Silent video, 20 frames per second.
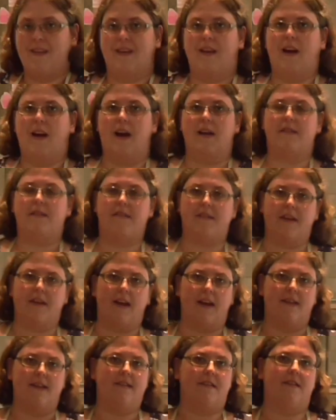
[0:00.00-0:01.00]
and stick
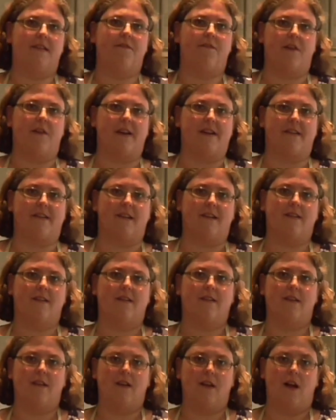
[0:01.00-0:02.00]
it into the freezer.
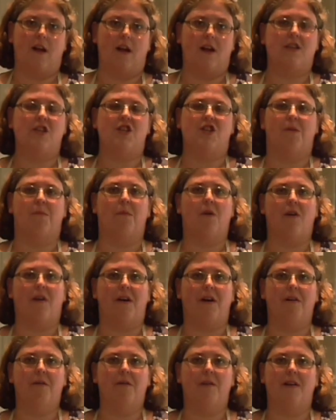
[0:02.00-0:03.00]

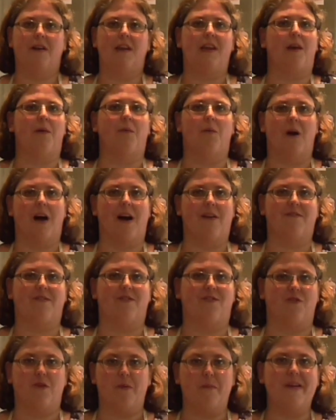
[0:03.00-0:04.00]
Tomorrow you will have
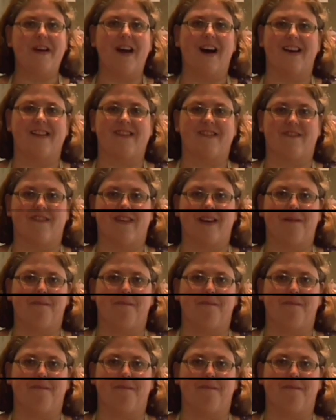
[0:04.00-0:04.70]
strawberry ice cream.